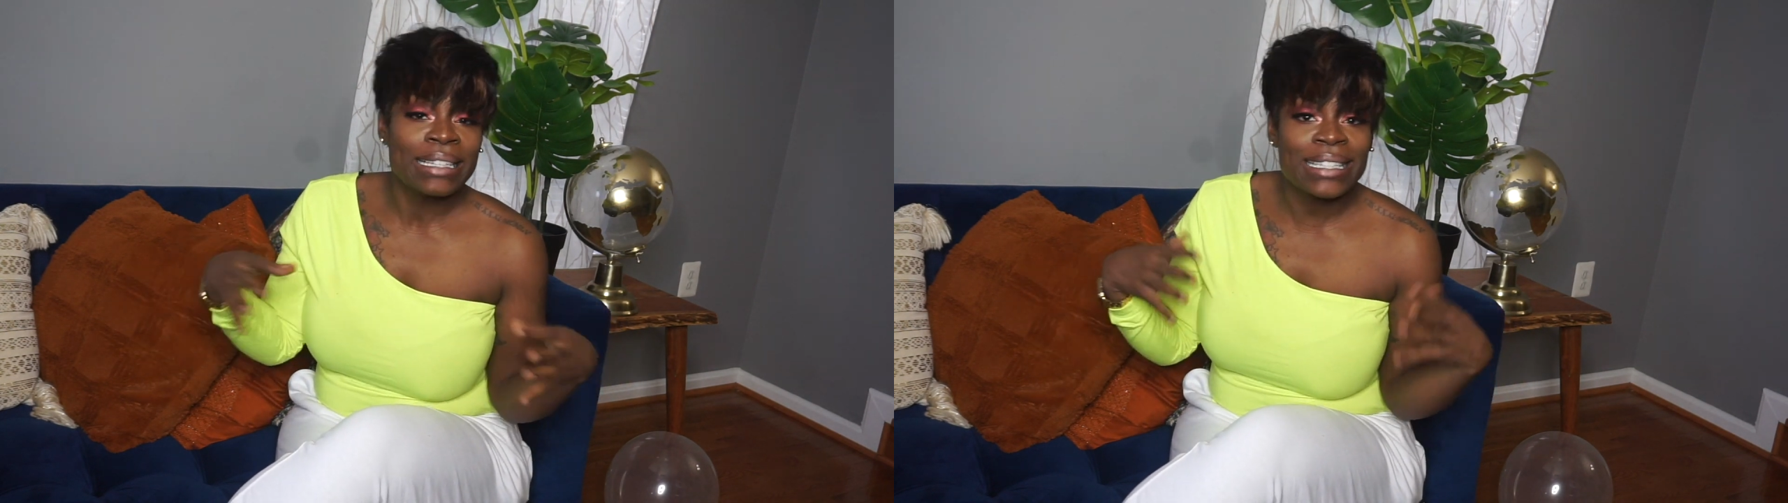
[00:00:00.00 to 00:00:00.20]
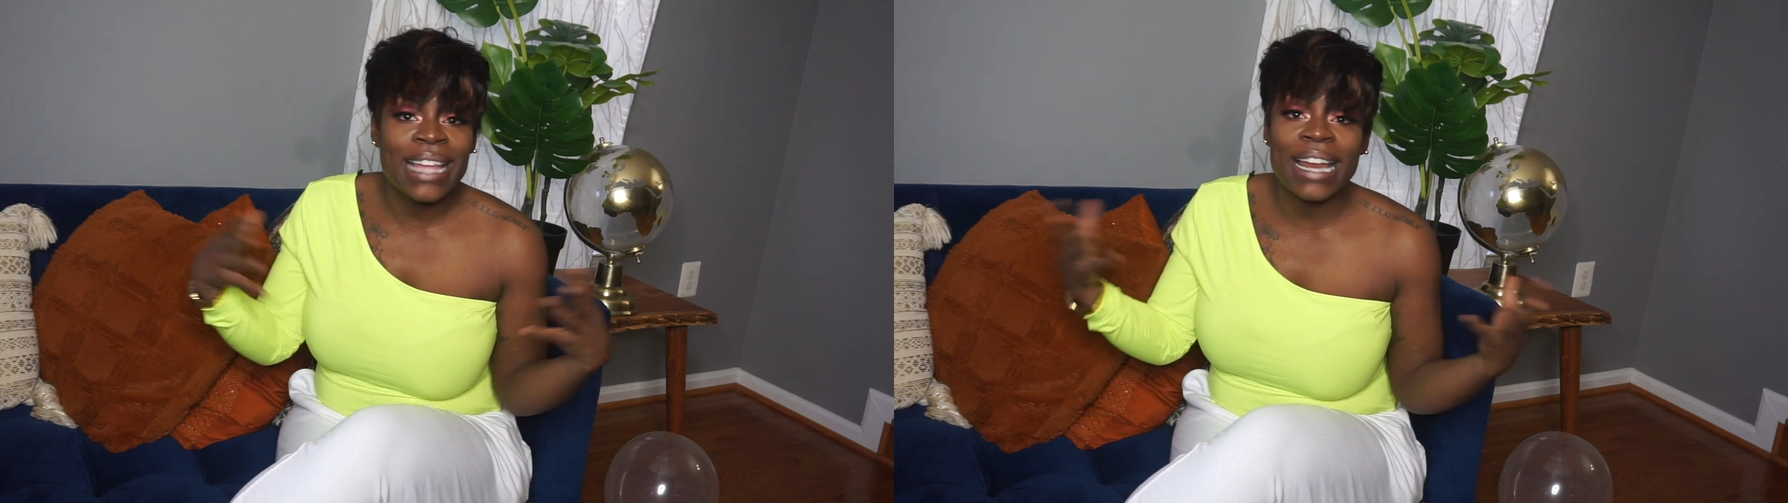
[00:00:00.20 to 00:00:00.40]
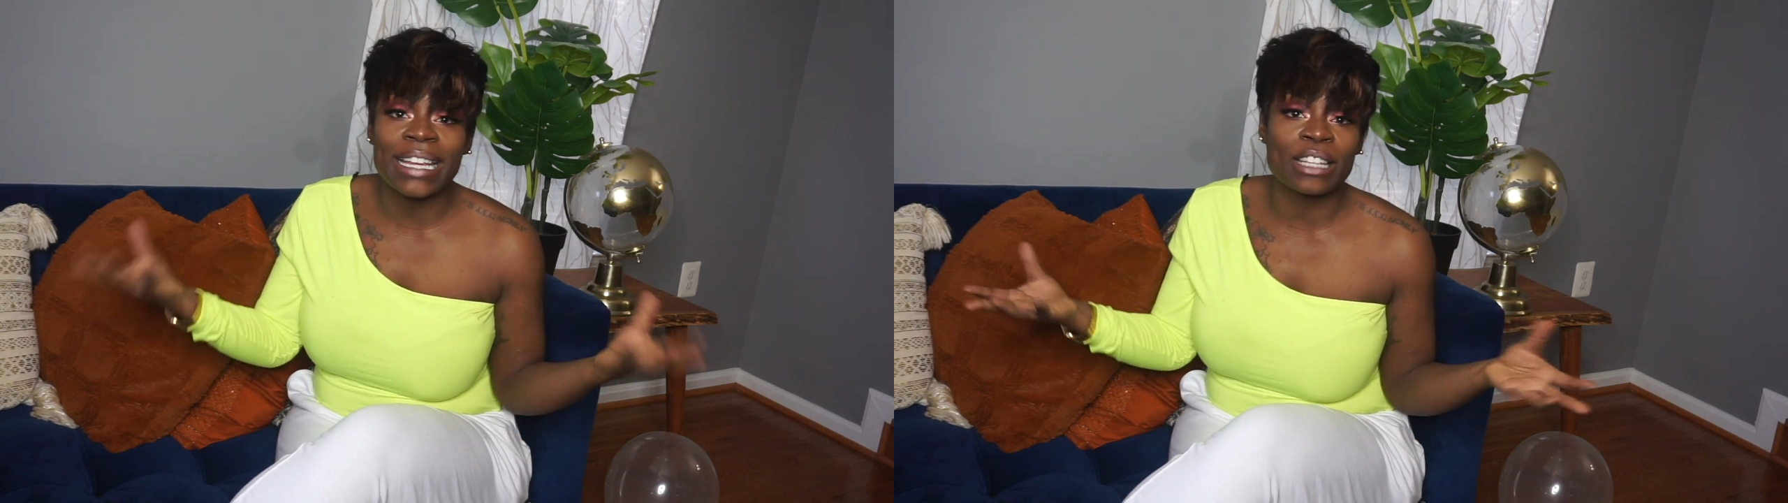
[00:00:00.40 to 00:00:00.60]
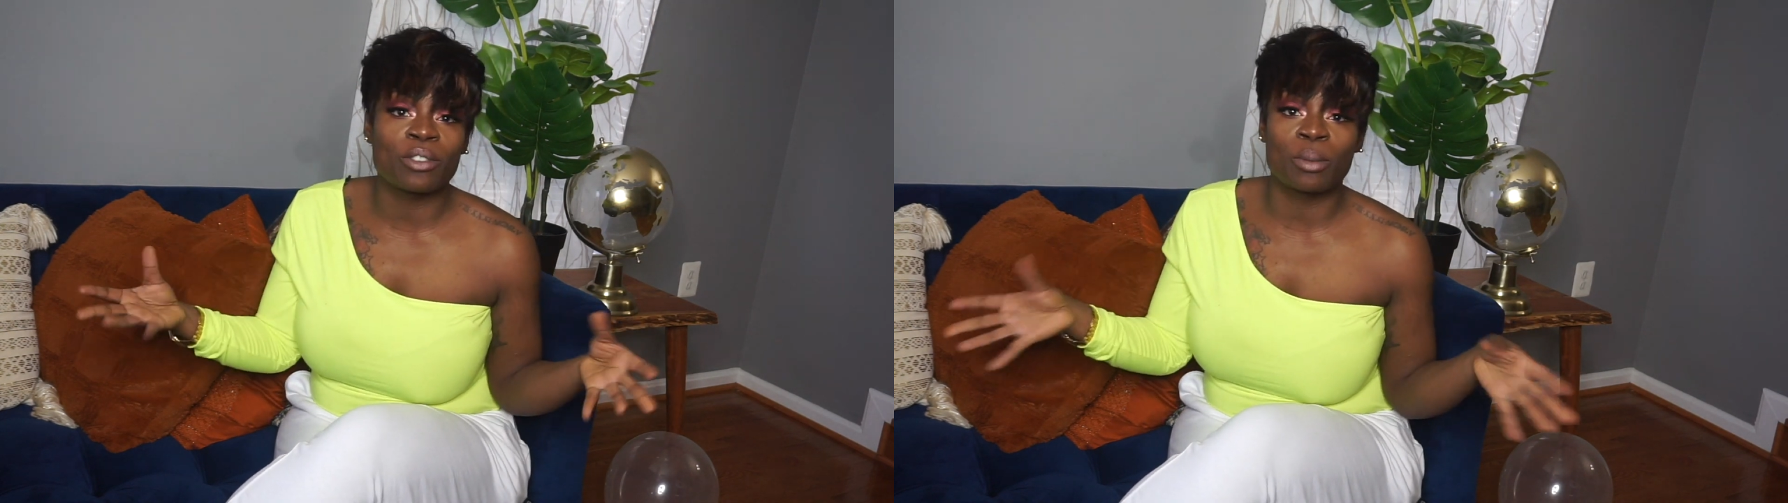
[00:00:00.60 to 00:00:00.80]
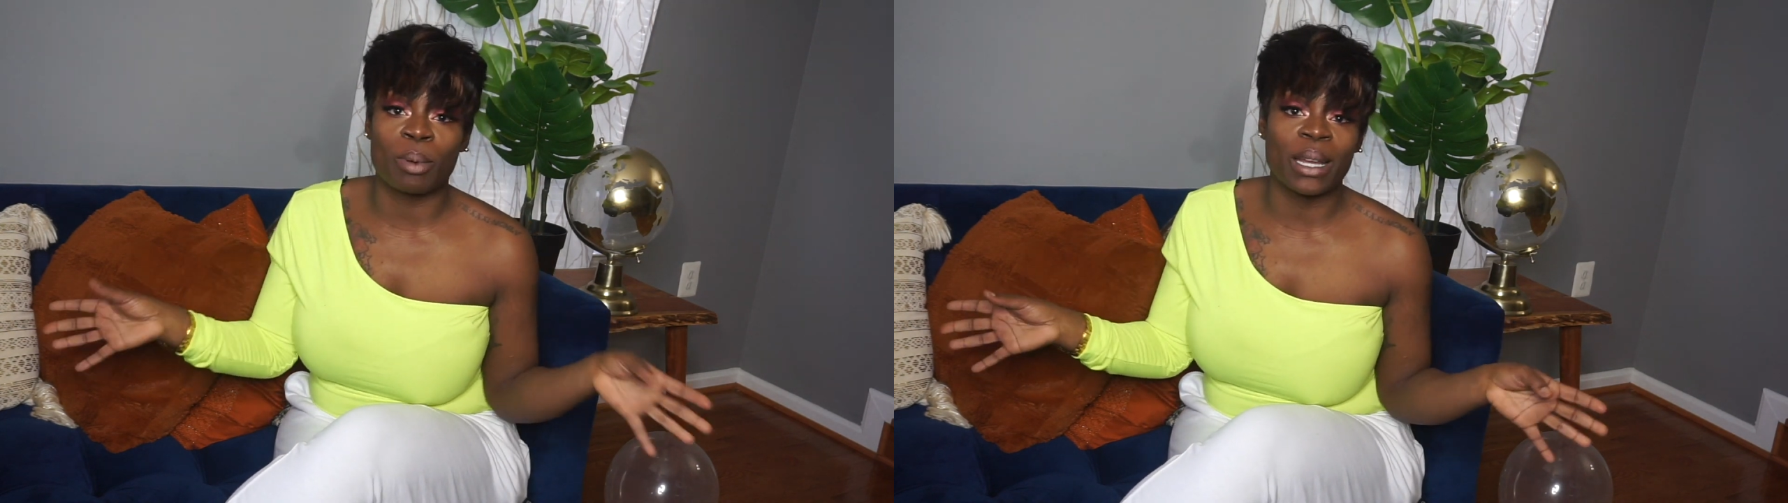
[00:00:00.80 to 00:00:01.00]
just kind of get
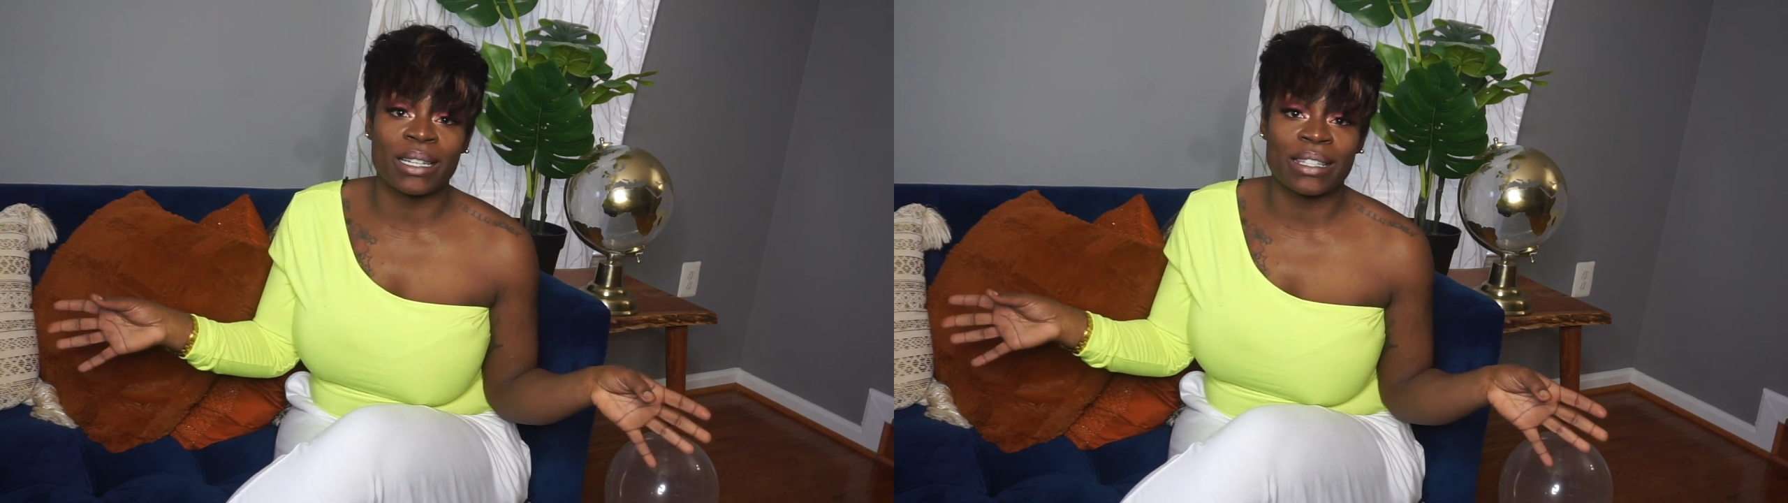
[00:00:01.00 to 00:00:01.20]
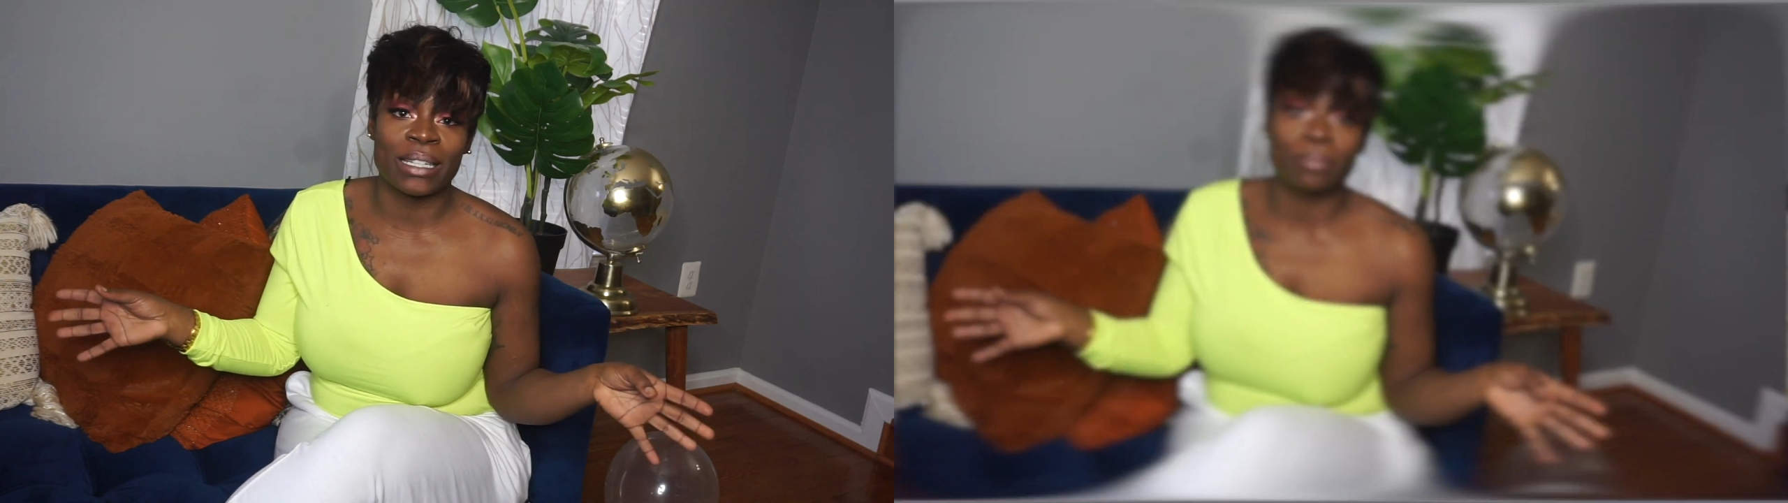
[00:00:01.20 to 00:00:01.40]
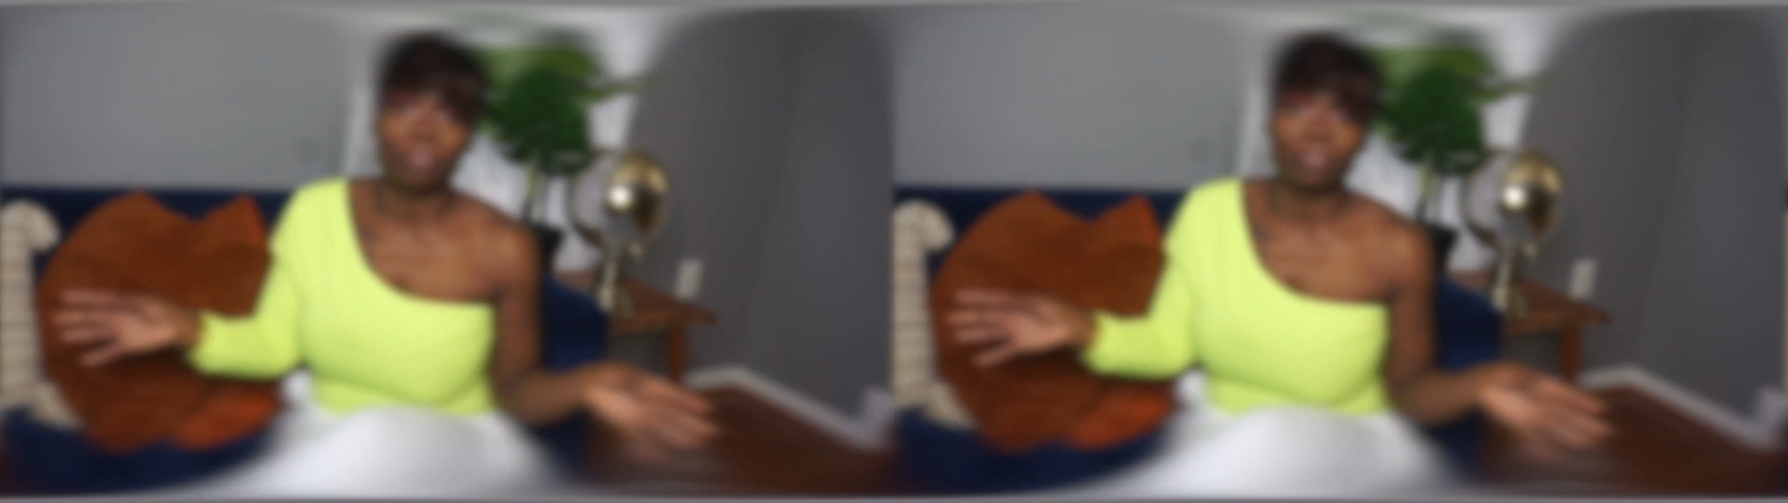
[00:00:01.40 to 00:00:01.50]
through the pregnancy.